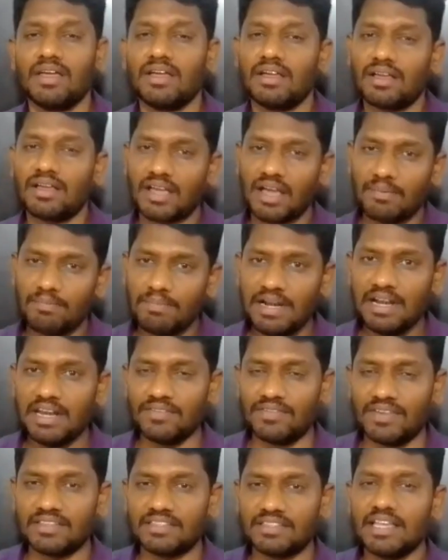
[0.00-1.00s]
Coupled
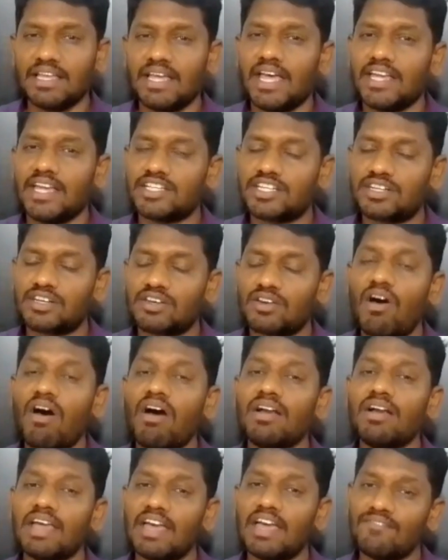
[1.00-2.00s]
with a
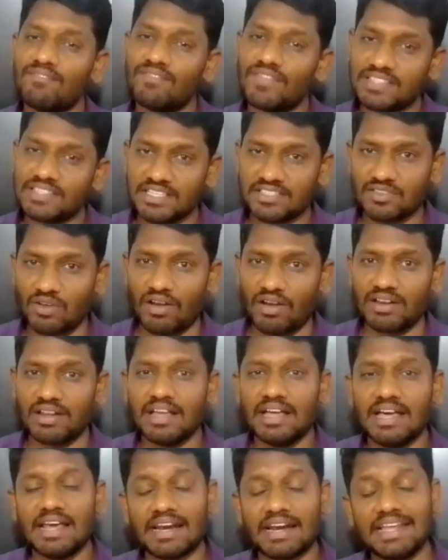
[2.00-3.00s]
strong emphasis on
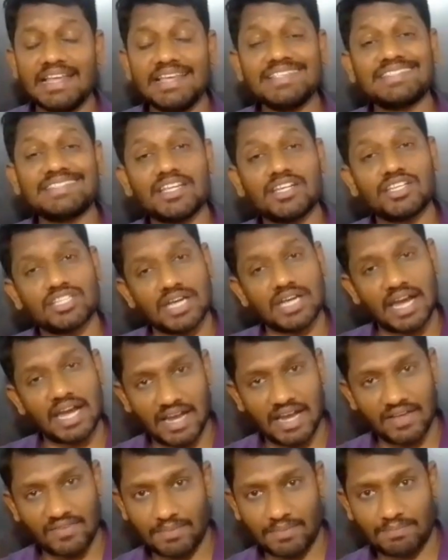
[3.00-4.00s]
research and
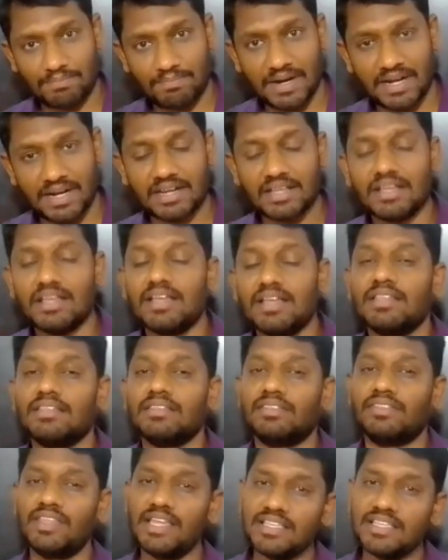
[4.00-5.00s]
development,
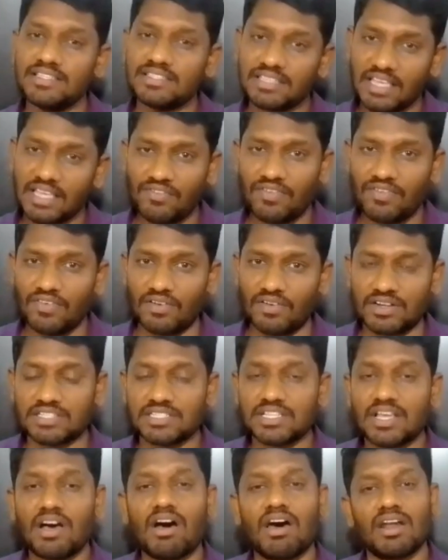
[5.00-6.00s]
these efforts
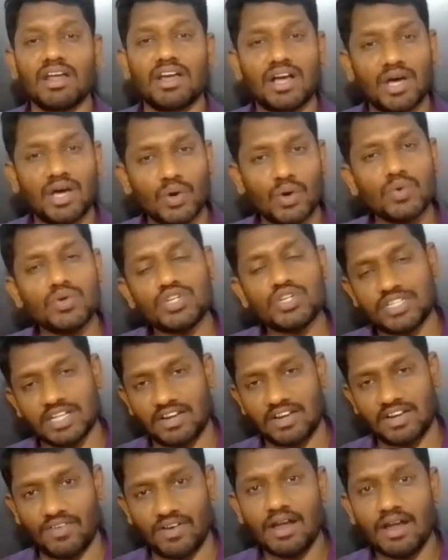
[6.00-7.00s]
are crucial
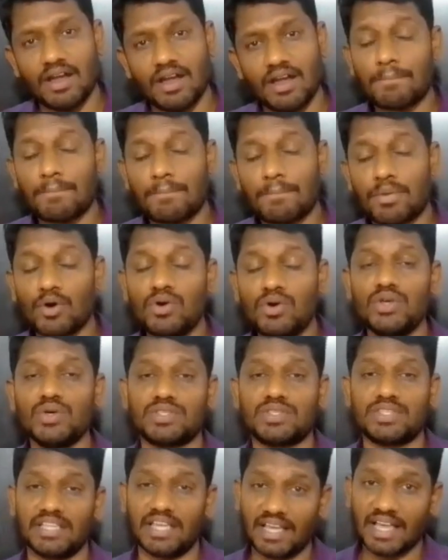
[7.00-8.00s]
for
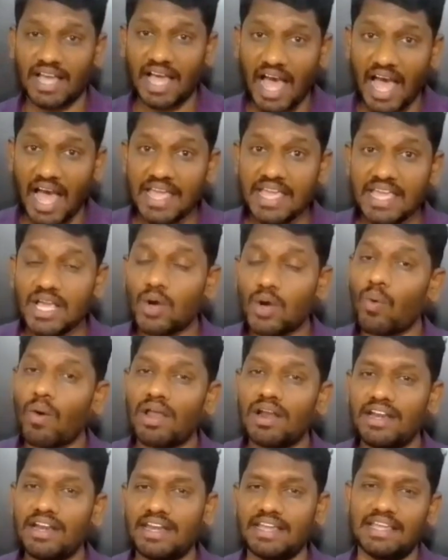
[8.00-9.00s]
producing high
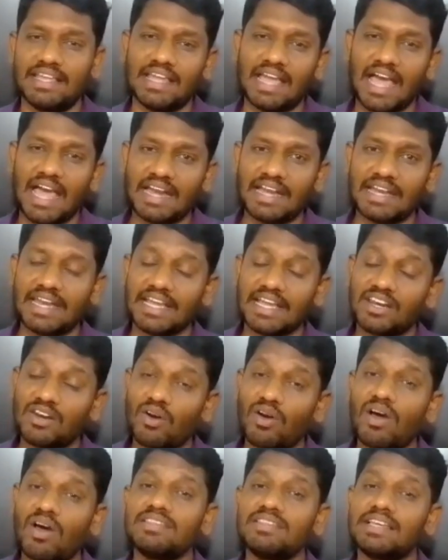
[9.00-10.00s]
quality and
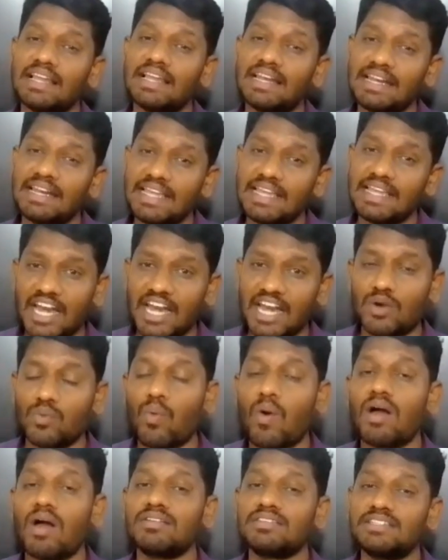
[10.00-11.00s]
technologically
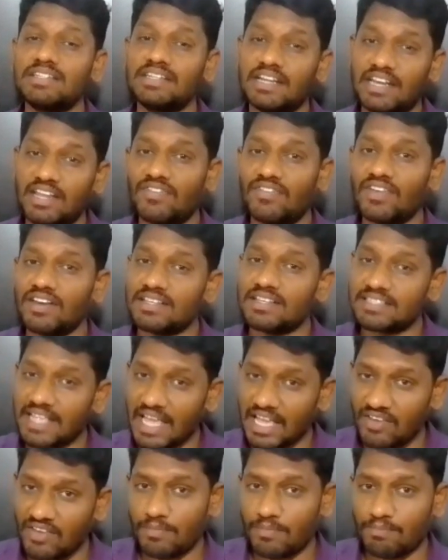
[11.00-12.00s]
advanced defense
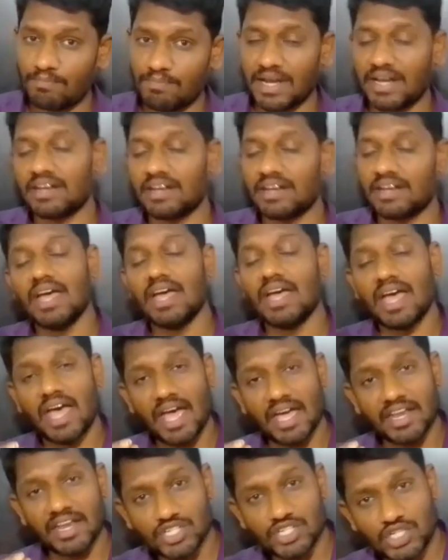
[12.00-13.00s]
equipment,
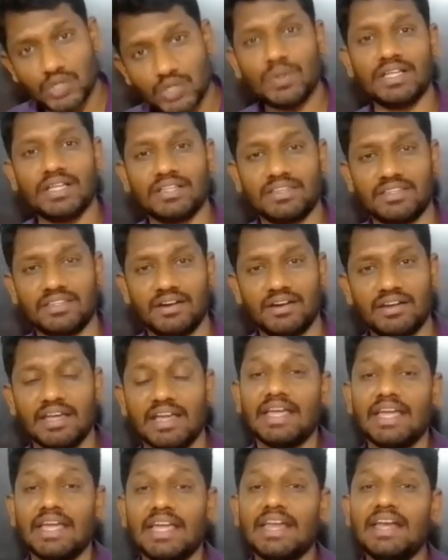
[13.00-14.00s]
ensuring that
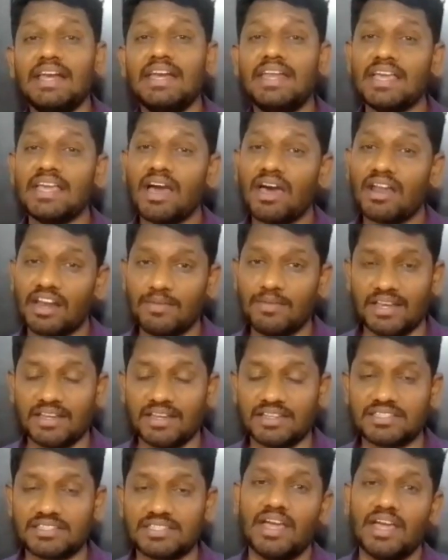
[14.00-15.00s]
India
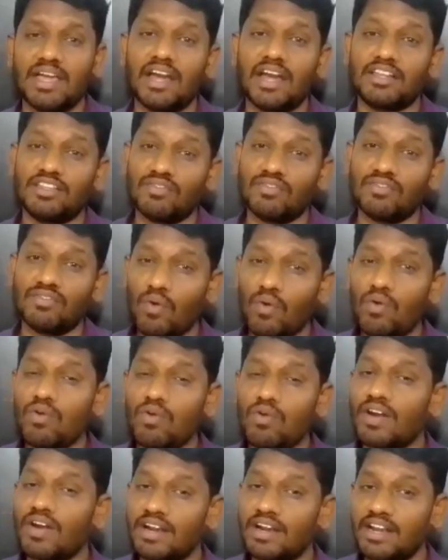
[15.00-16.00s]
remains at the
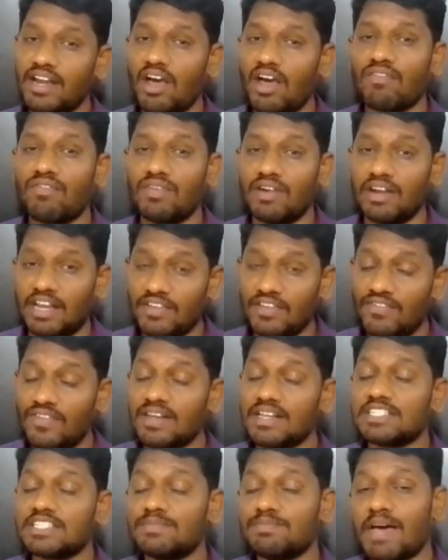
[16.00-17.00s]
forefront of
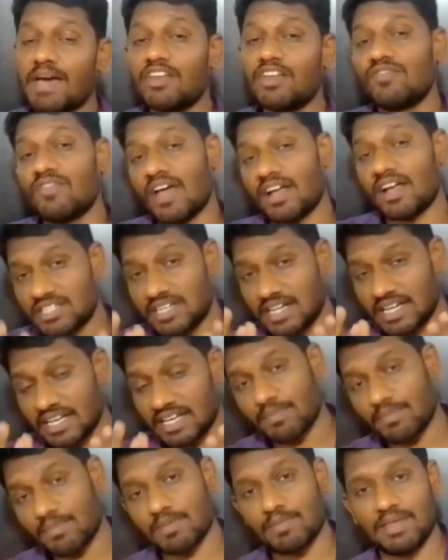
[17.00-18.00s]
defense manufacturing
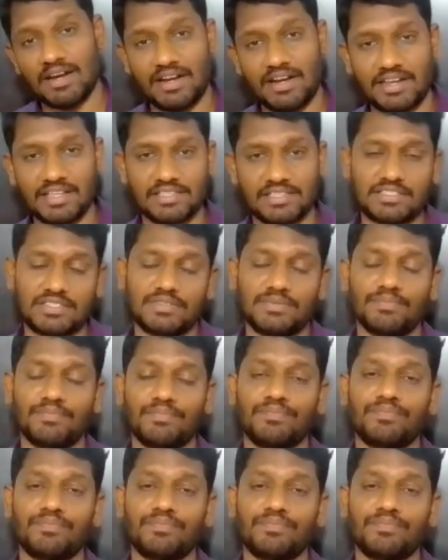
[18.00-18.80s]
capabilities.